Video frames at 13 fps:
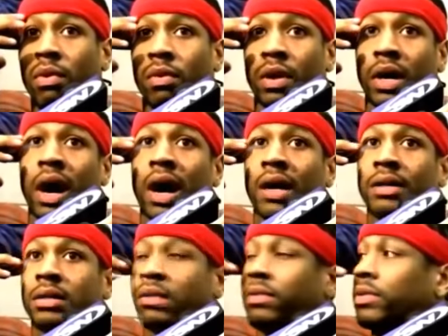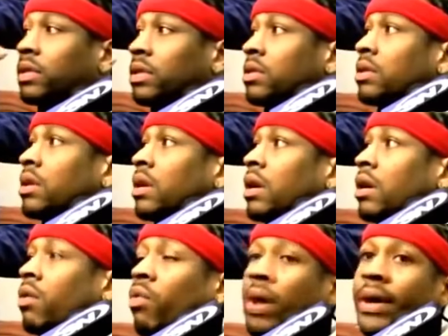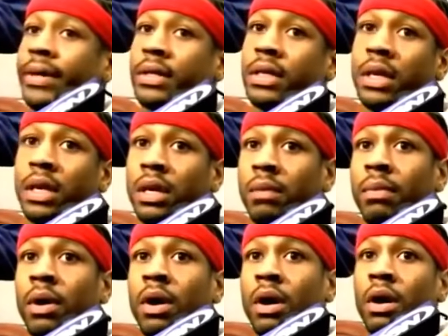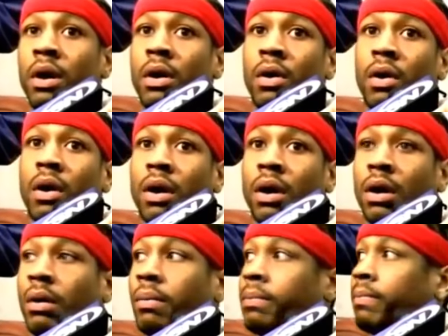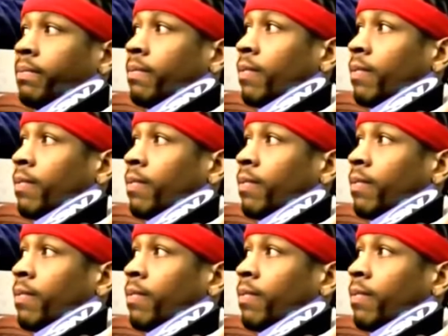regardless of is it a winning team or,